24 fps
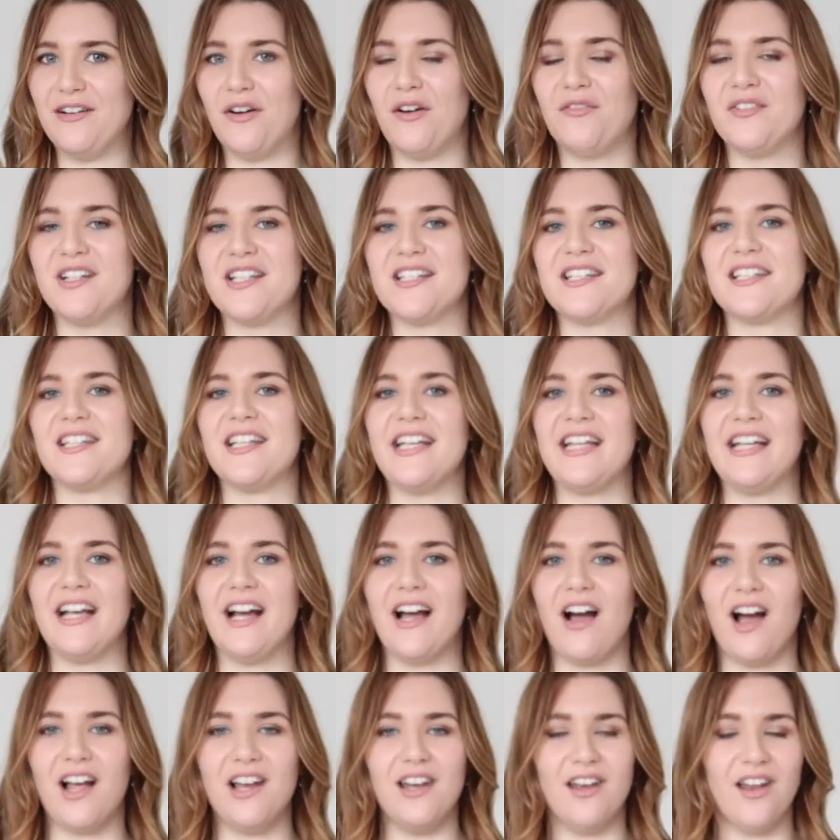Obviously,
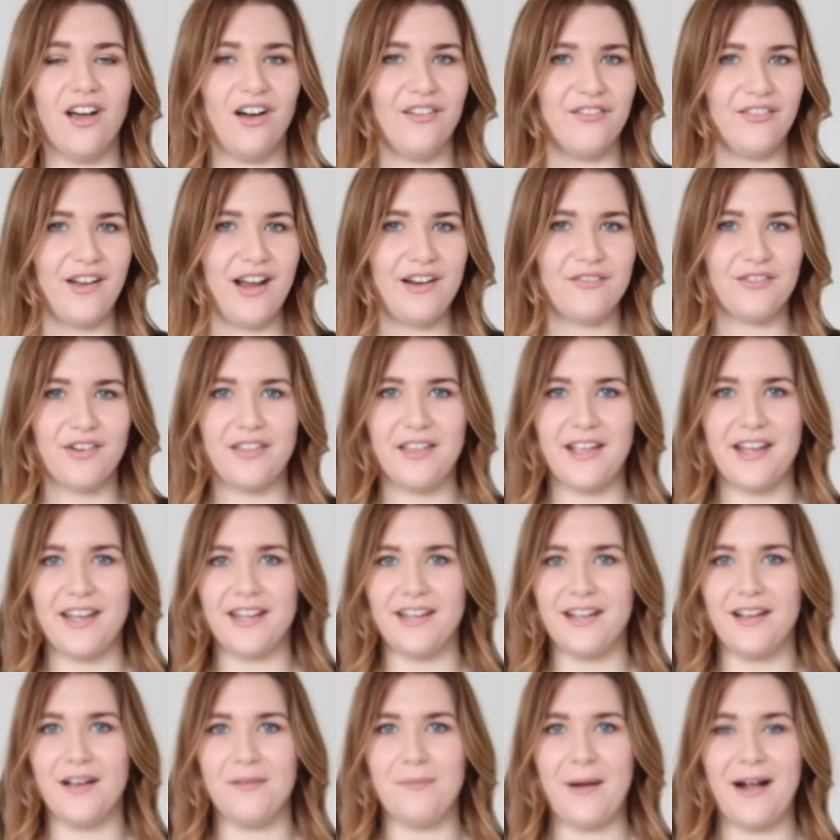I love
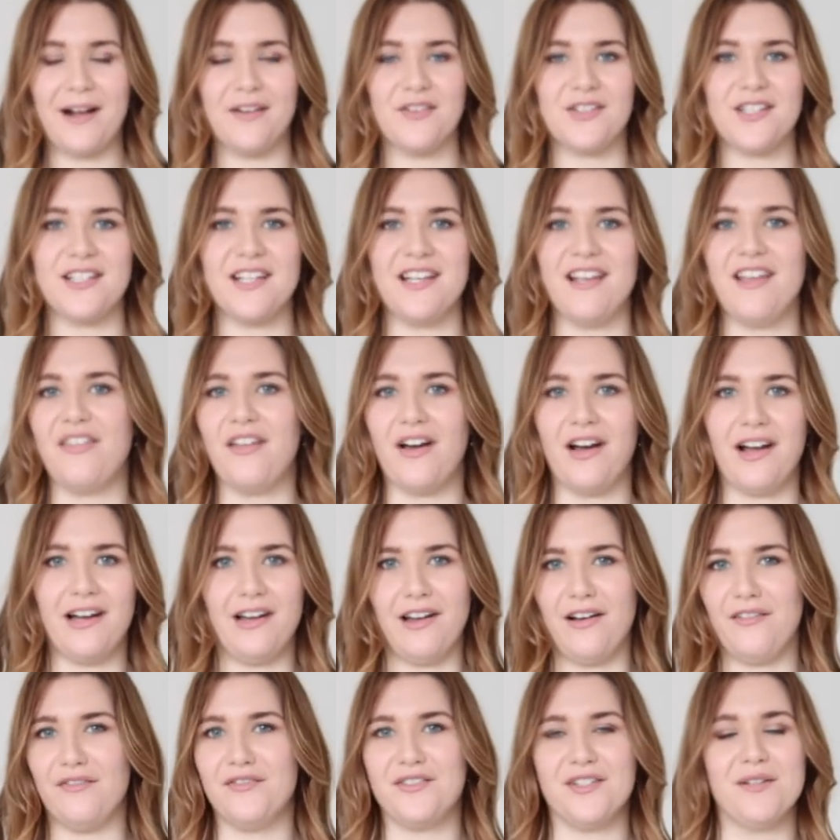everything about it that I
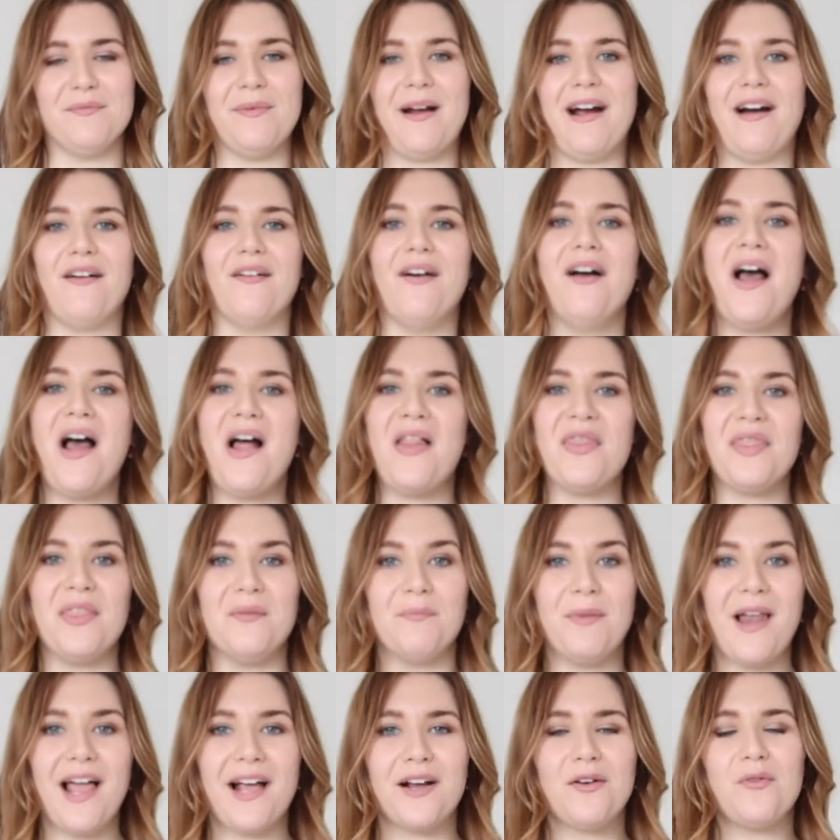loved about the
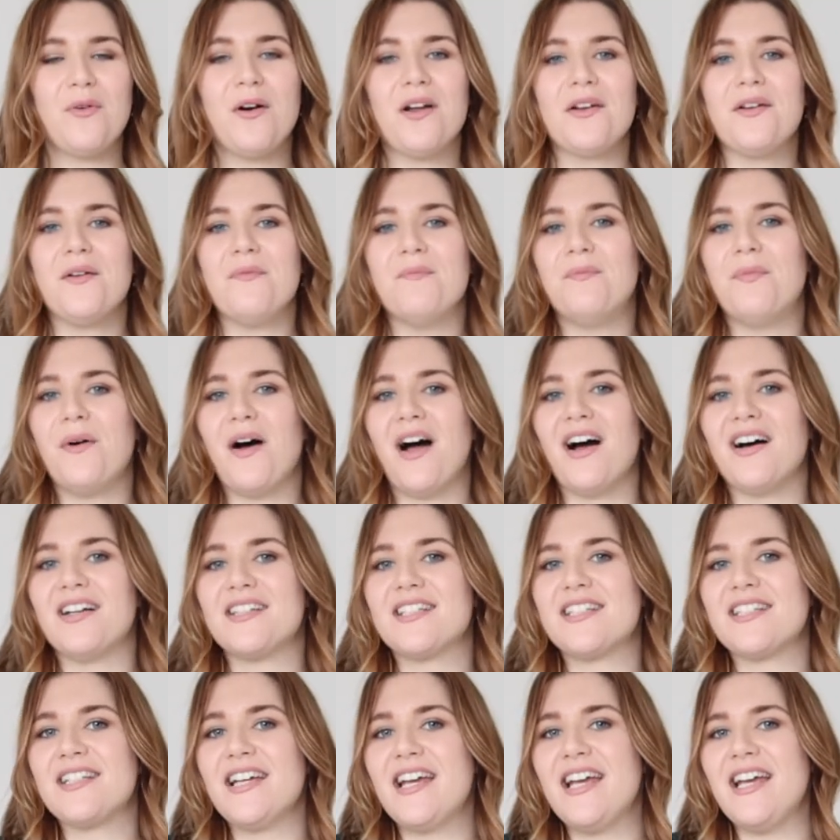black one,
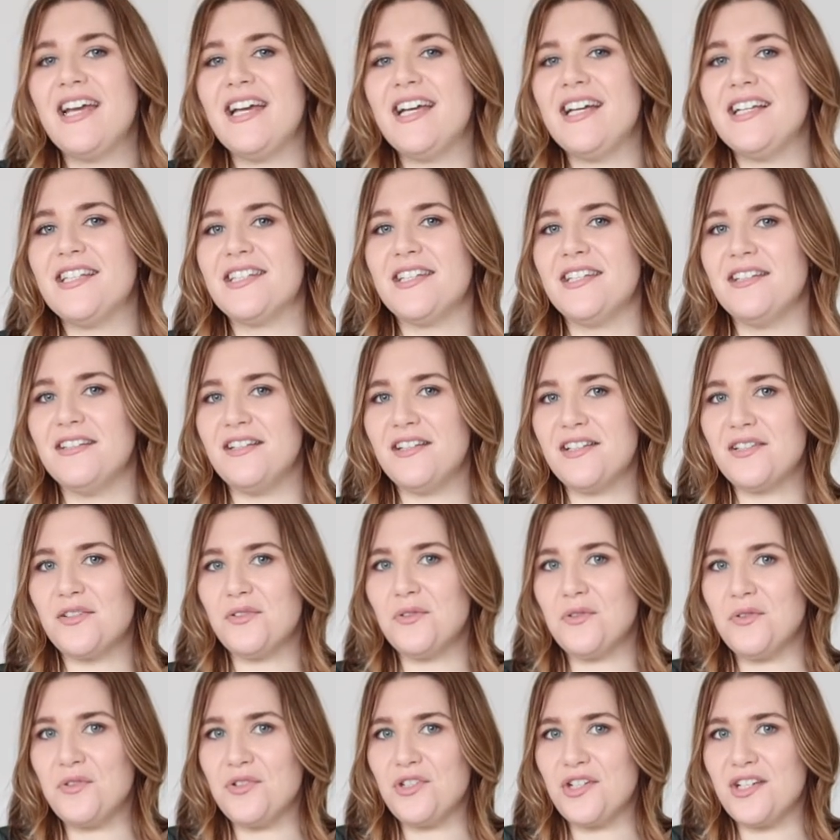but it's in this
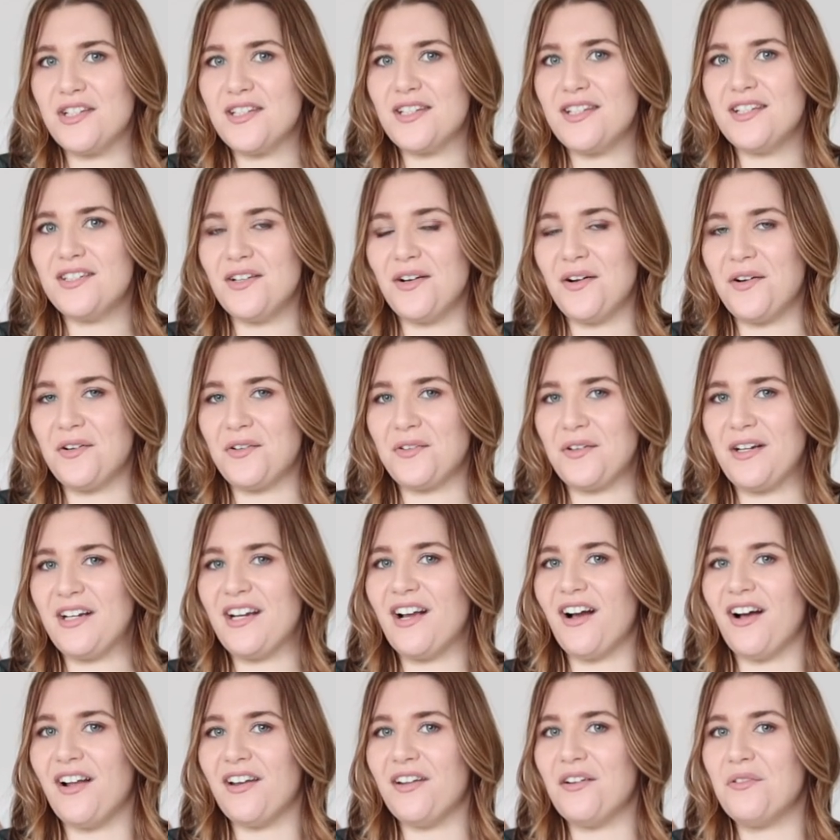gorgeous dark green
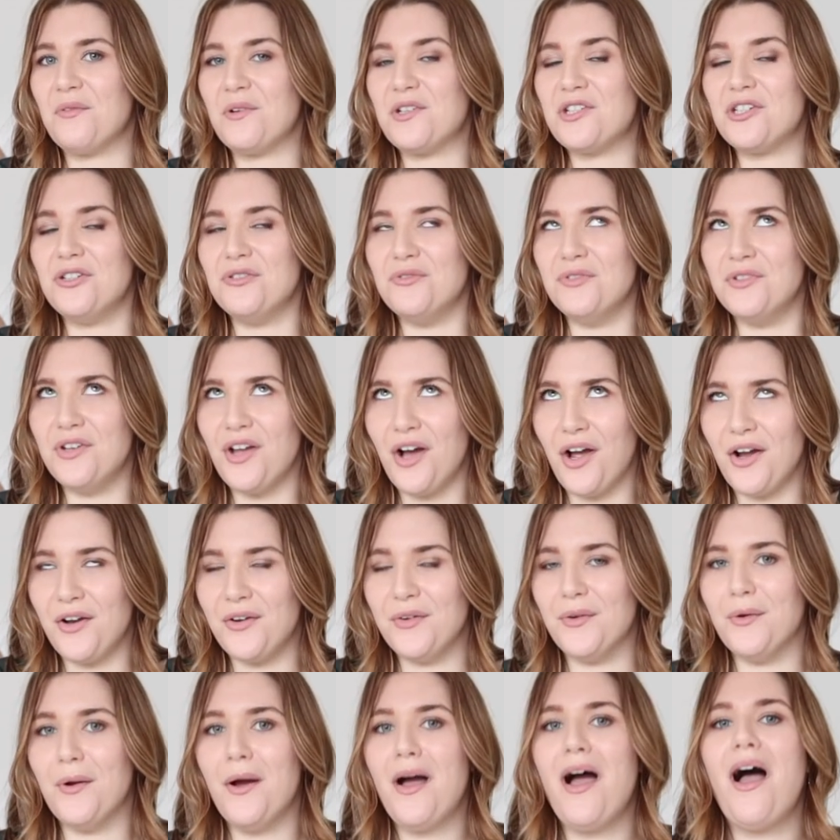colour, which you know